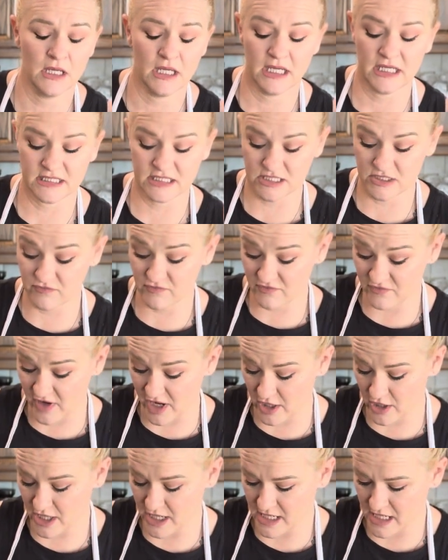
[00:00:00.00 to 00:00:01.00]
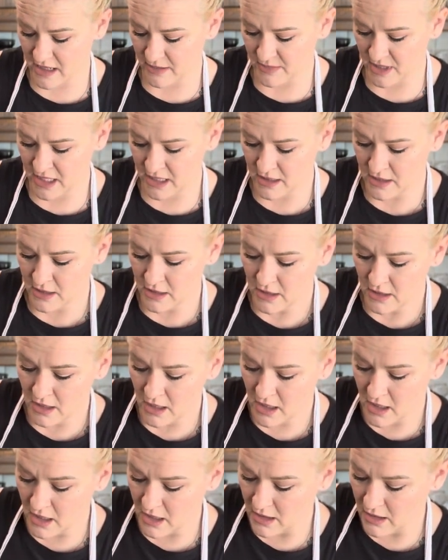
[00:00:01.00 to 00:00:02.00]
It's very yummy.
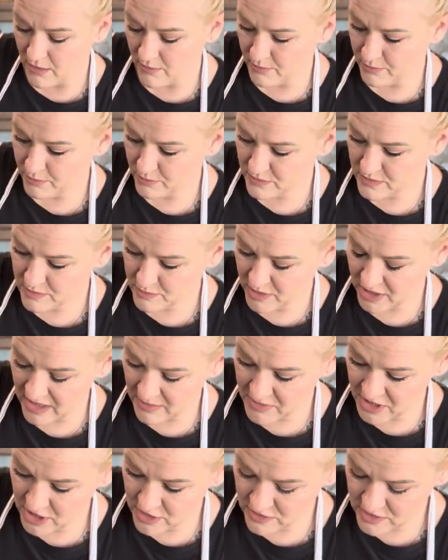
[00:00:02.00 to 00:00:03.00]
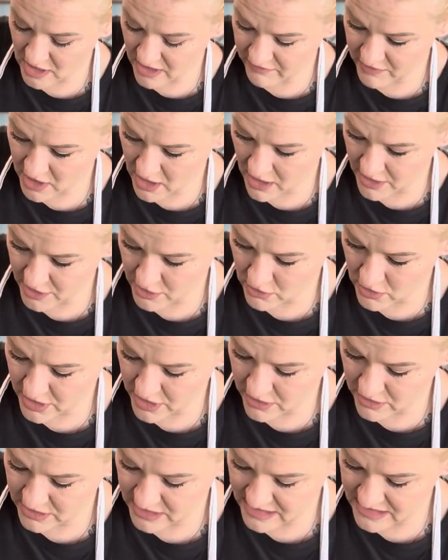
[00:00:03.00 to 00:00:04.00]
But I'm gonna use avocado
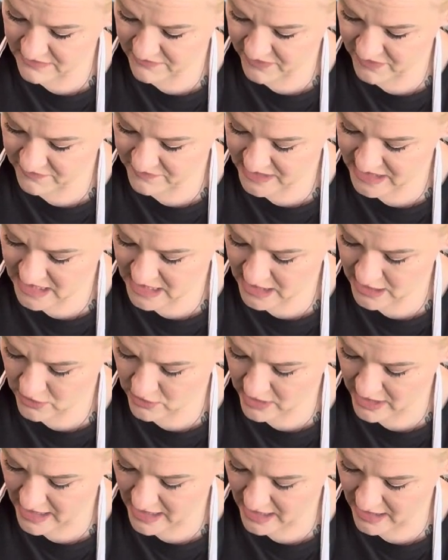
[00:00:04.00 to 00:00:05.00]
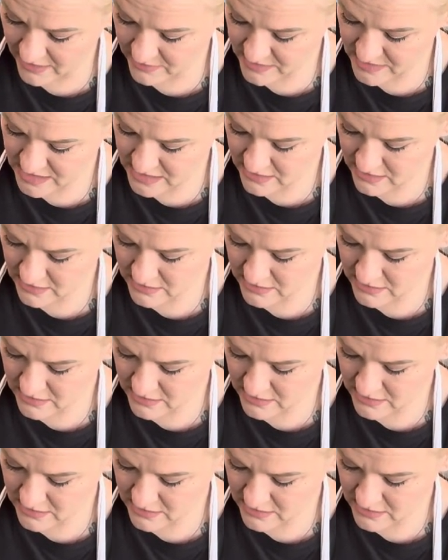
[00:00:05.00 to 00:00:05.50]
oil and it's 15 grams.